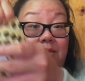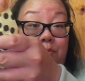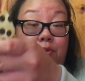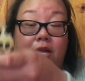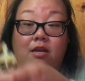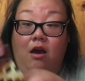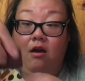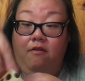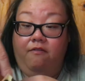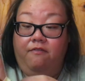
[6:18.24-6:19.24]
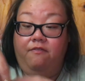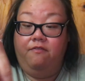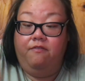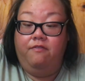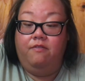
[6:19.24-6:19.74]
Break
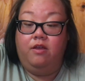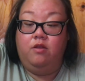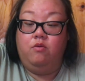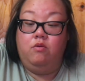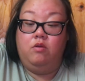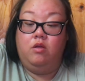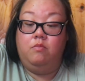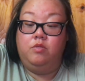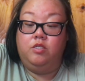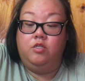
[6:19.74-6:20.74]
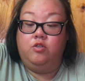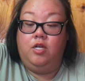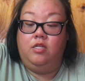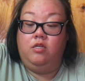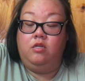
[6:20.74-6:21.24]
off. I'm just gonna
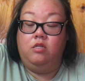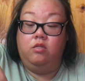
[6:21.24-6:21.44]
try that a